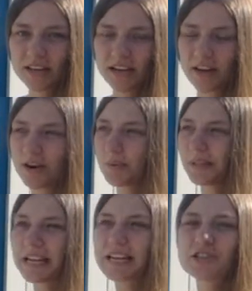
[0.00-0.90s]
in our
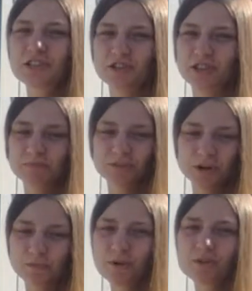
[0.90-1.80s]
relationships, in
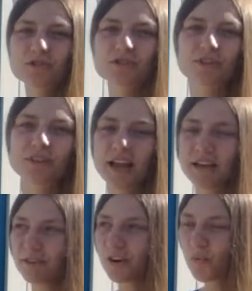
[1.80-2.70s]
our personal
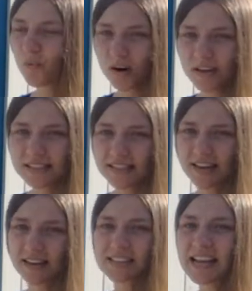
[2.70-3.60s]
life, in our work
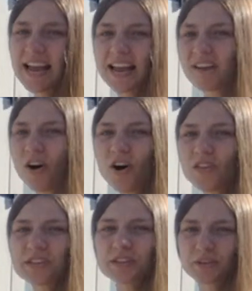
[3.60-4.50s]
settings, in all
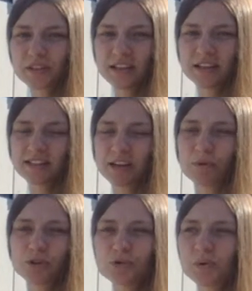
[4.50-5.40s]
the different things that we're
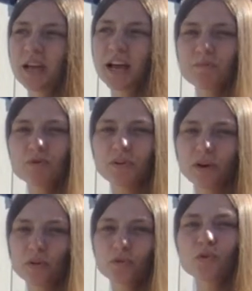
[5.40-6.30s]
doing and moving
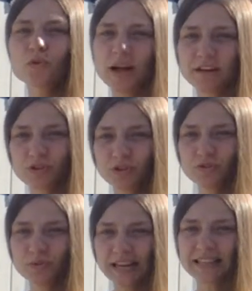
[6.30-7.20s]
through and
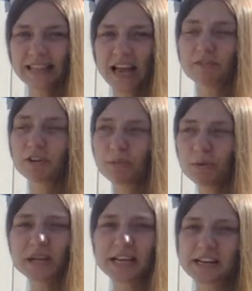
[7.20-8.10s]
to in life.
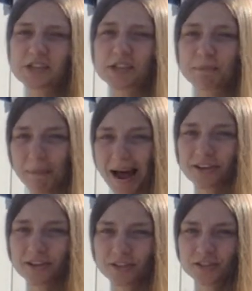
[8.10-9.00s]
Communication
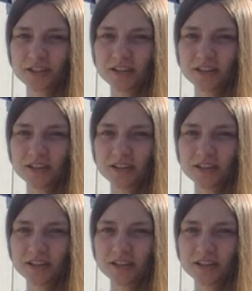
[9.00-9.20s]
matters.